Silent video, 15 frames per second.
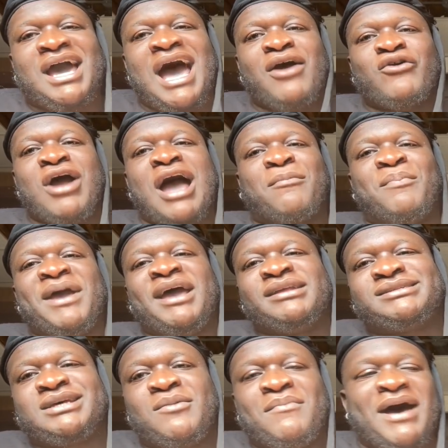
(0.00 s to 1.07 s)
got Rock
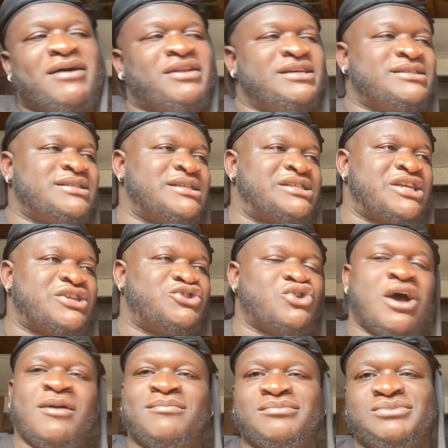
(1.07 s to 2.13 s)
Band talking right, about this is a
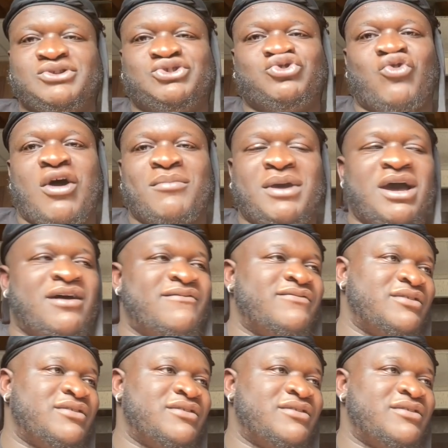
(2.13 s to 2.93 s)
drum cover.